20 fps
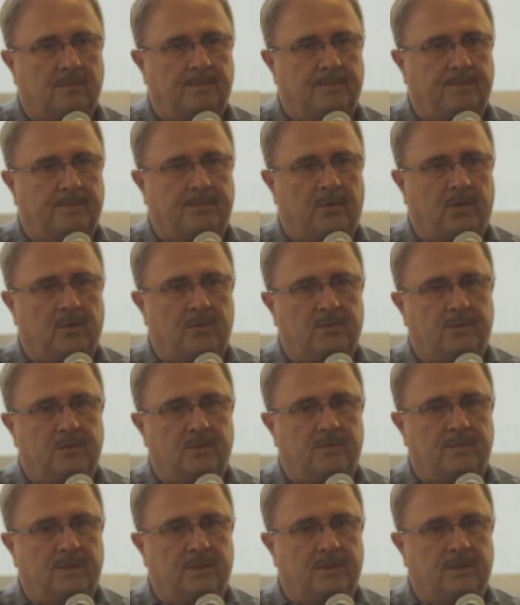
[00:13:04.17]
approach
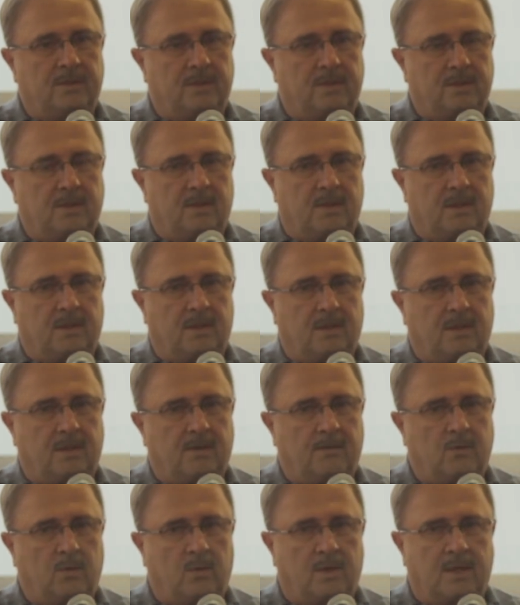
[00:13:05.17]
them and
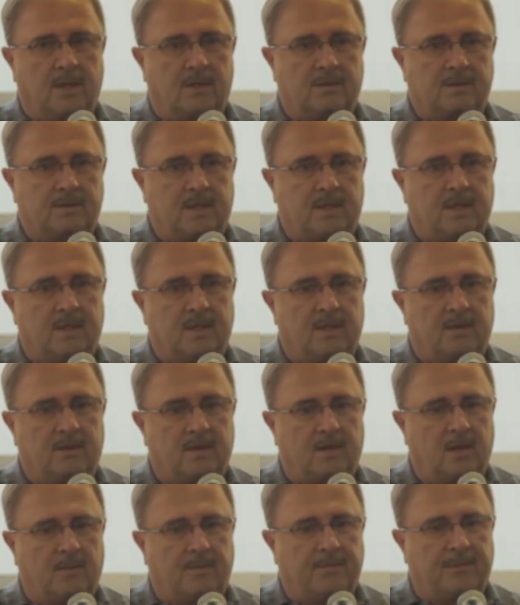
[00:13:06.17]
everyone else I can
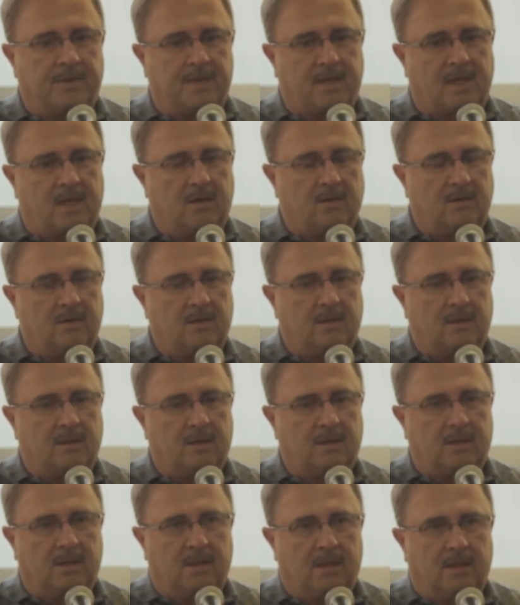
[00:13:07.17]
to help the town
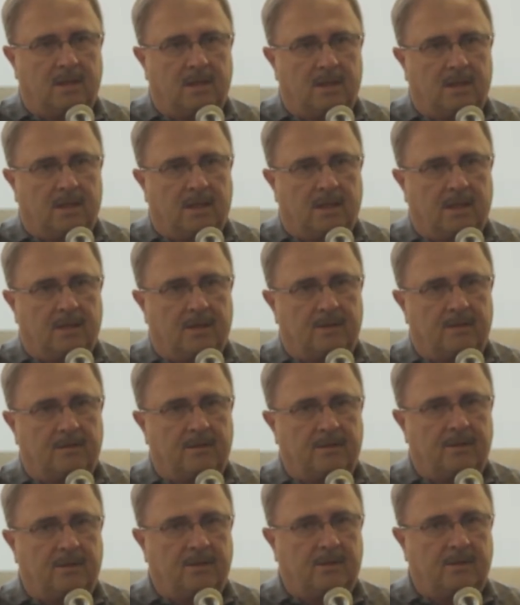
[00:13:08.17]
and
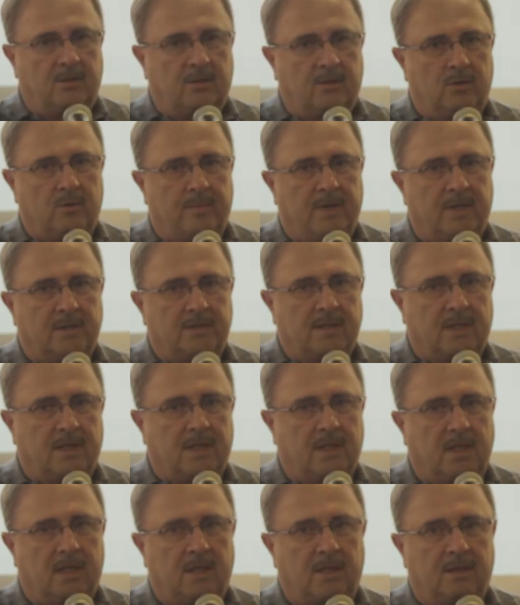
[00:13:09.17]
do the best I
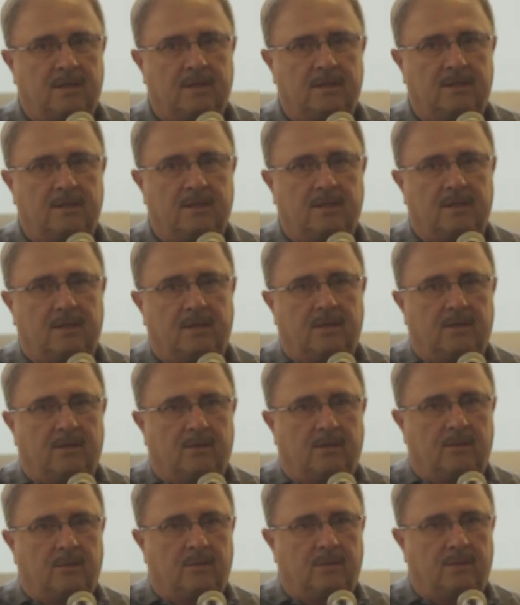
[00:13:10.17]
can
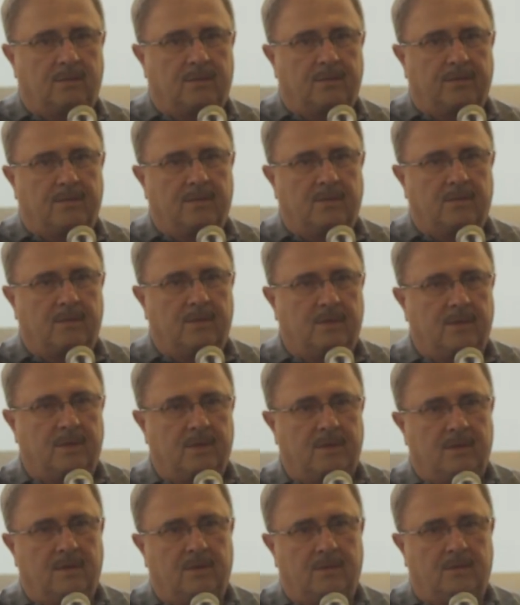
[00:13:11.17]
with
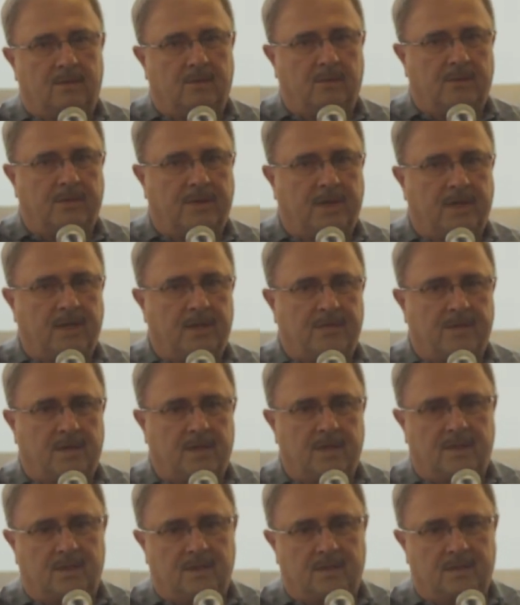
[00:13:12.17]

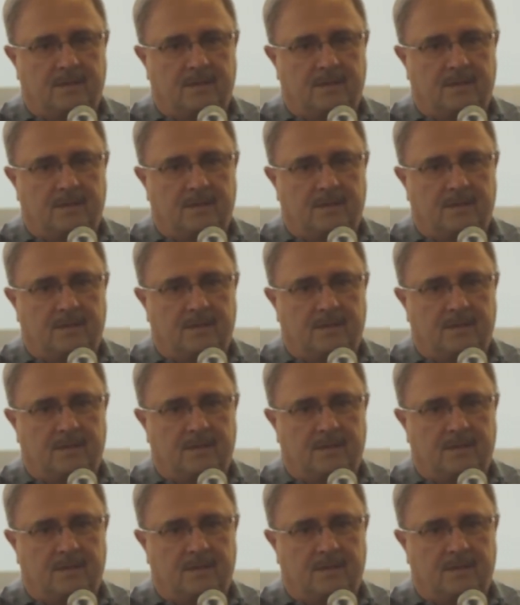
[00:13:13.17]
anything.